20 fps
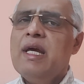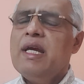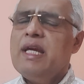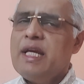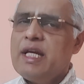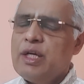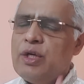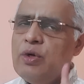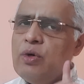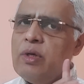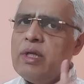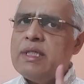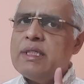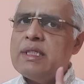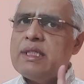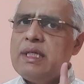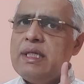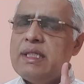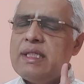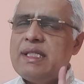
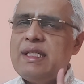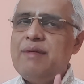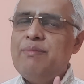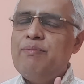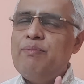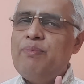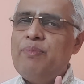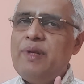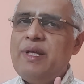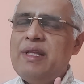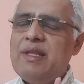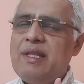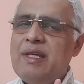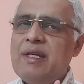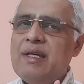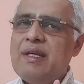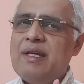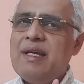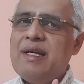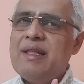Ignorance is simply
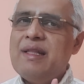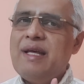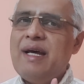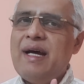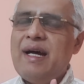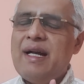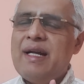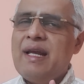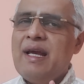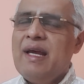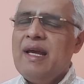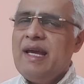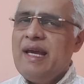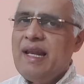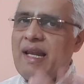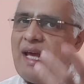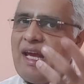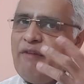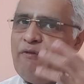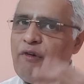thinking that a
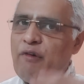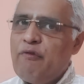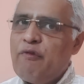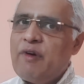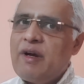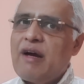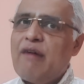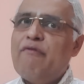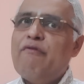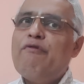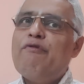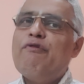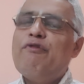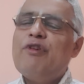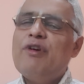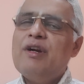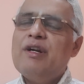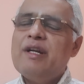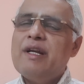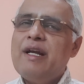life of
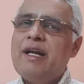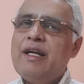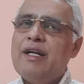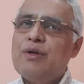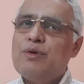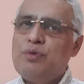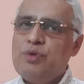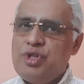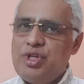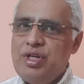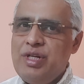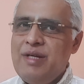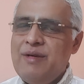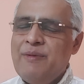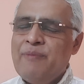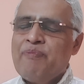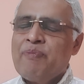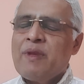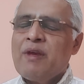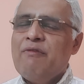comfort and
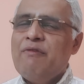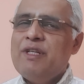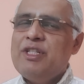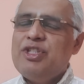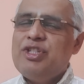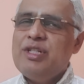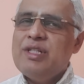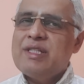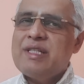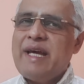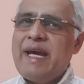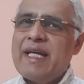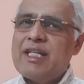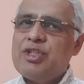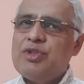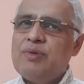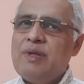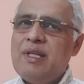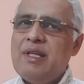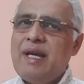cushy, which is
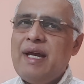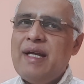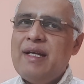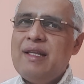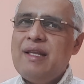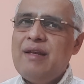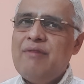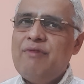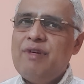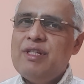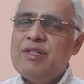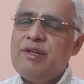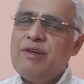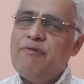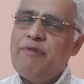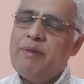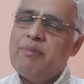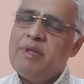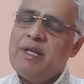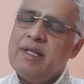actually, and then which,
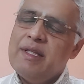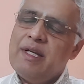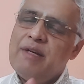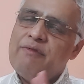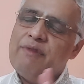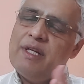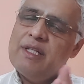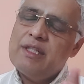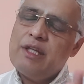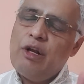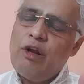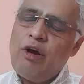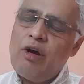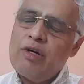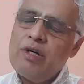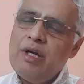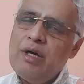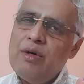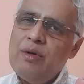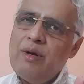if I'm thinking that if there is a
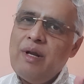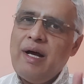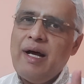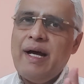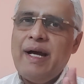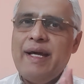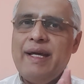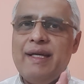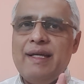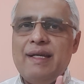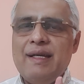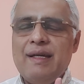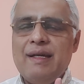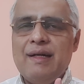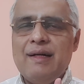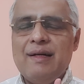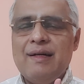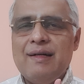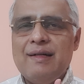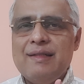lockdown,
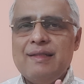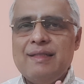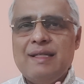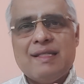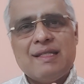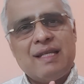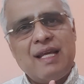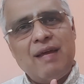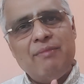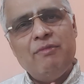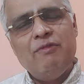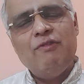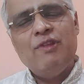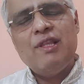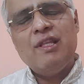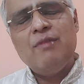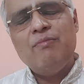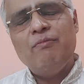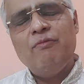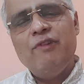I just am with
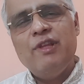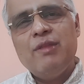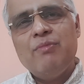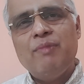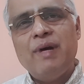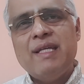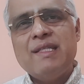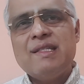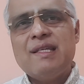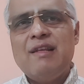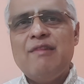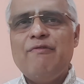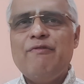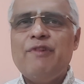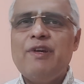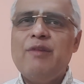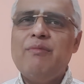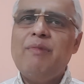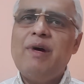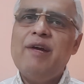it, with myself,
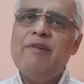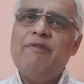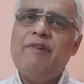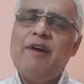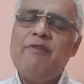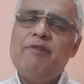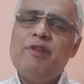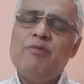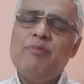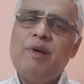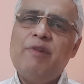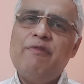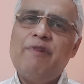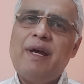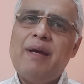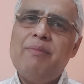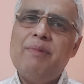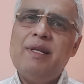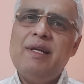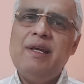with my
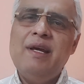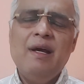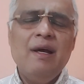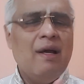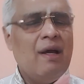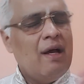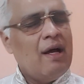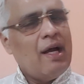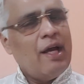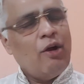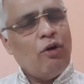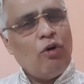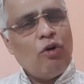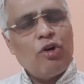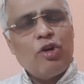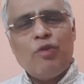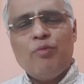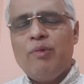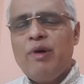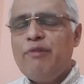family, I
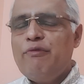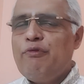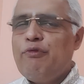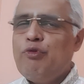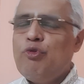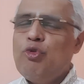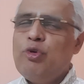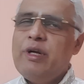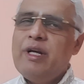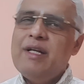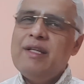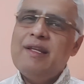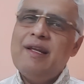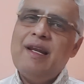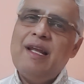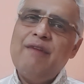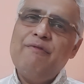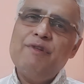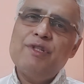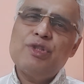order my food and then
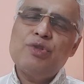life is